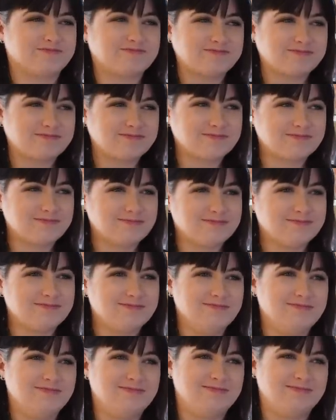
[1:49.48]

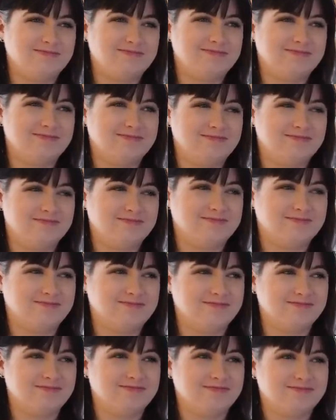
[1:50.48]

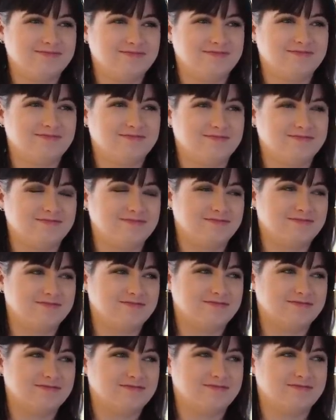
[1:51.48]

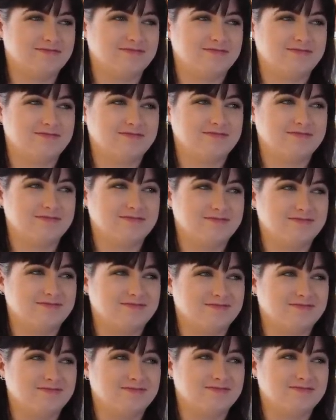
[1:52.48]

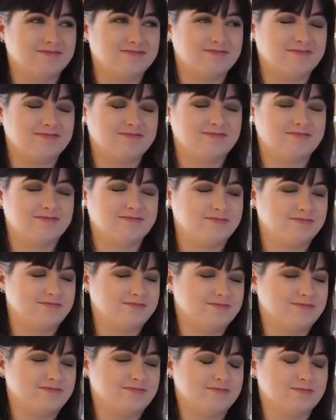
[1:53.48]

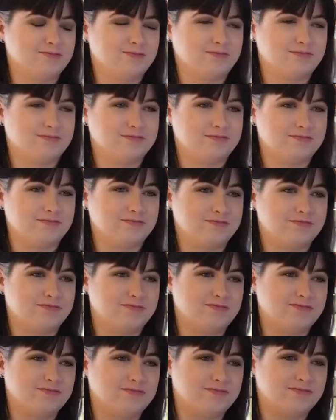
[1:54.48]

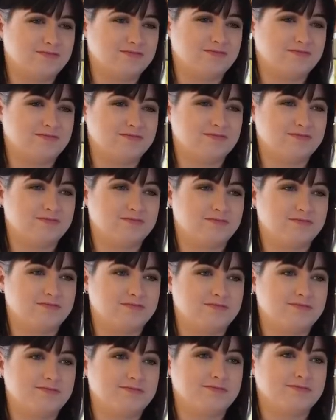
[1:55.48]

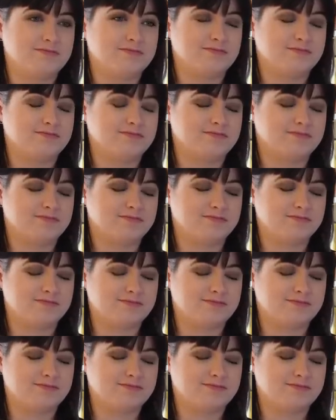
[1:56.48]
No words are spoken by the person on screen.